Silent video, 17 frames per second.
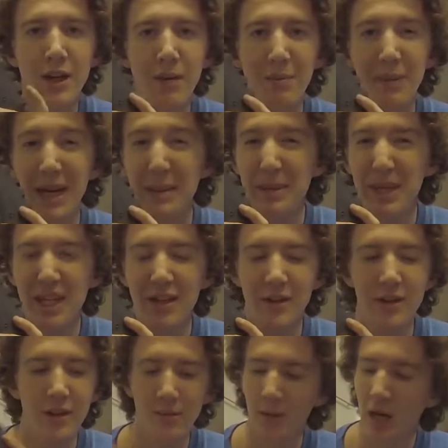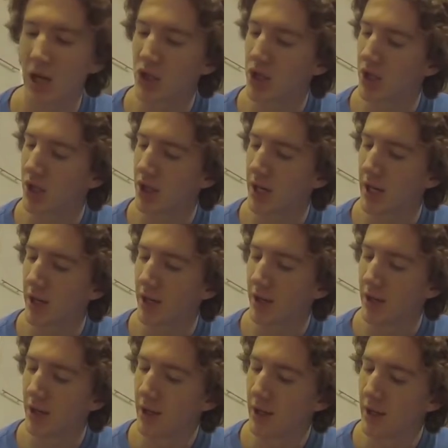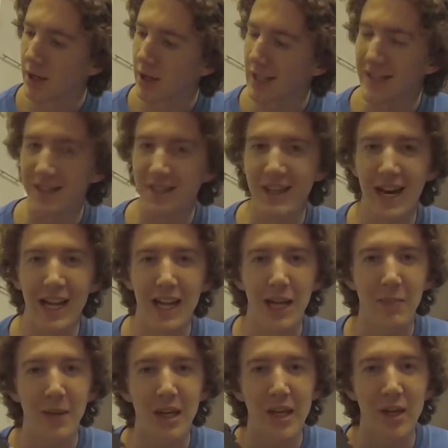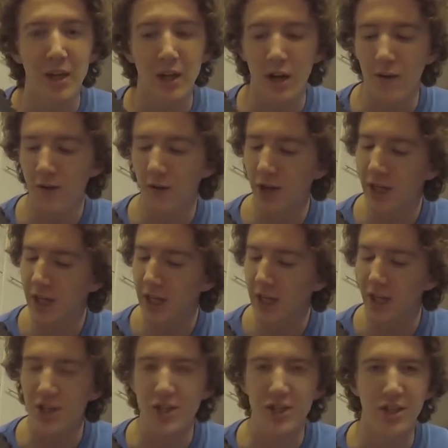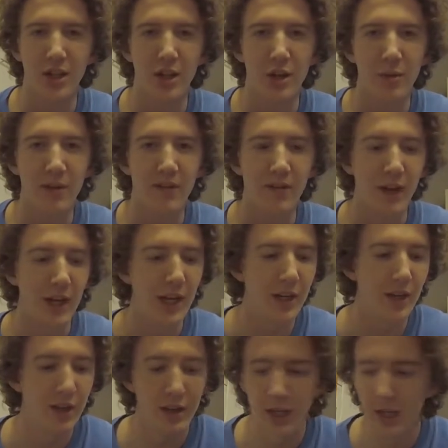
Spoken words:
maybe, not sure yet, because it's not like peeling off or anything, it's just a little bit faded.